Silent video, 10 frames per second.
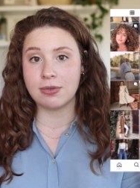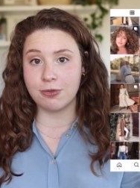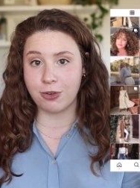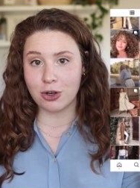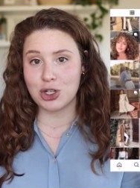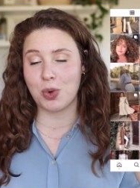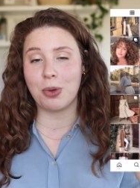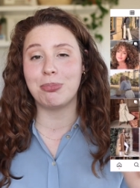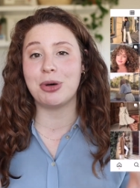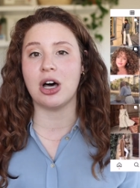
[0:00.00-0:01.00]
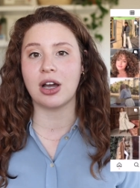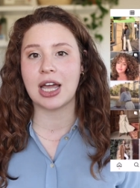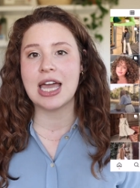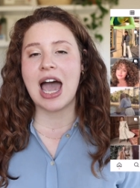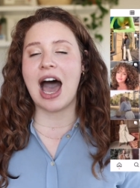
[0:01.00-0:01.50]
virtual
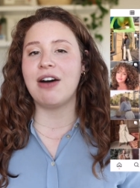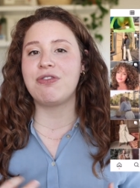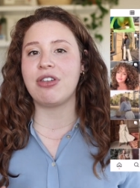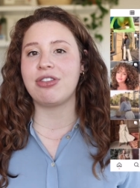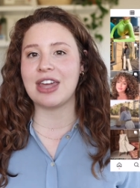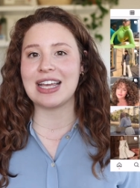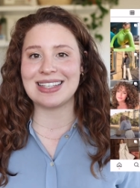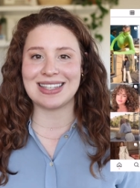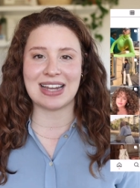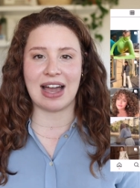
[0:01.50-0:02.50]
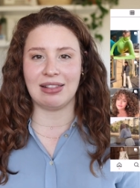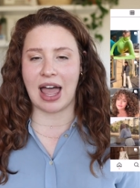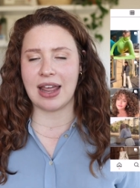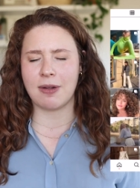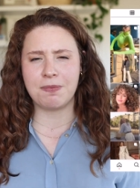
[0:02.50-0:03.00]
book of the things that I
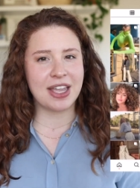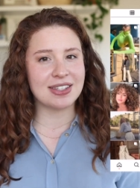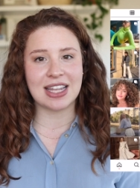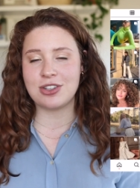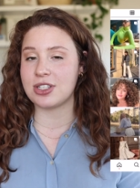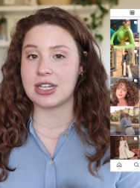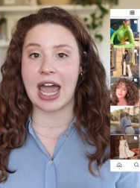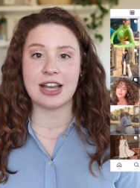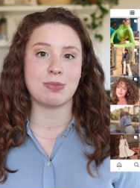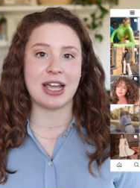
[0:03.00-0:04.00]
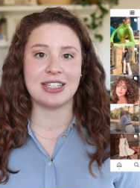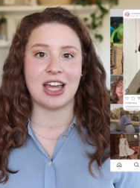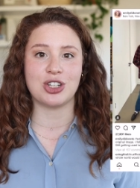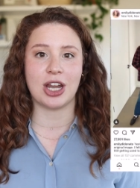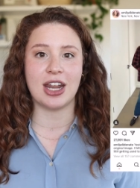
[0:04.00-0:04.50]
like things that just catch my
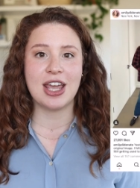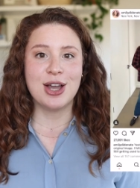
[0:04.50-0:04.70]
attention.